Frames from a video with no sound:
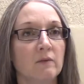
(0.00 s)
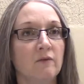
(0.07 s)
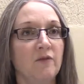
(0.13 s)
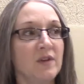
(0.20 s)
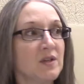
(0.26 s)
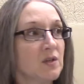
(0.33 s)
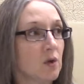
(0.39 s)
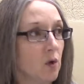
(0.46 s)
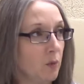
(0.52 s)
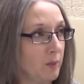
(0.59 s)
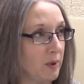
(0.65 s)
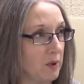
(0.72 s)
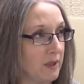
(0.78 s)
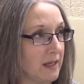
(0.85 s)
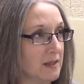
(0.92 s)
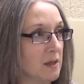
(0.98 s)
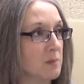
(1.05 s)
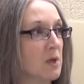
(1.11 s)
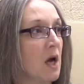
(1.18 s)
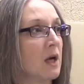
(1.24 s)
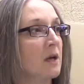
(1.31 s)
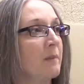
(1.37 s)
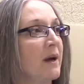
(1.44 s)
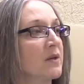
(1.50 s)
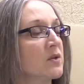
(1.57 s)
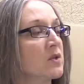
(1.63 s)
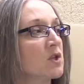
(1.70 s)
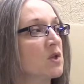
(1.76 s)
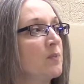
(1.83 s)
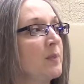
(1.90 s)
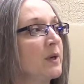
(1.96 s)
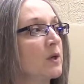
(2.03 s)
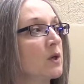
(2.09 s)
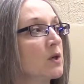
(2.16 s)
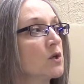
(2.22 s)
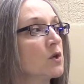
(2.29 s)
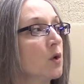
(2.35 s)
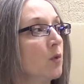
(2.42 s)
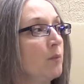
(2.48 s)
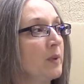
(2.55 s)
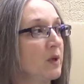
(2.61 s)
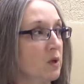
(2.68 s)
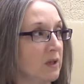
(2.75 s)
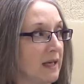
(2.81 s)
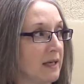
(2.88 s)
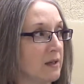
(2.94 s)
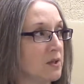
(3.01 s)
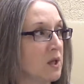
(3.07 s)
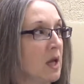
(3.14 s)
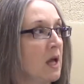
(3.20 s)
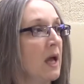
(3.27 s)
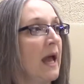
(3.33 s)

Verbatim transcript: physical buildings, I'm talking about spiritual buildings,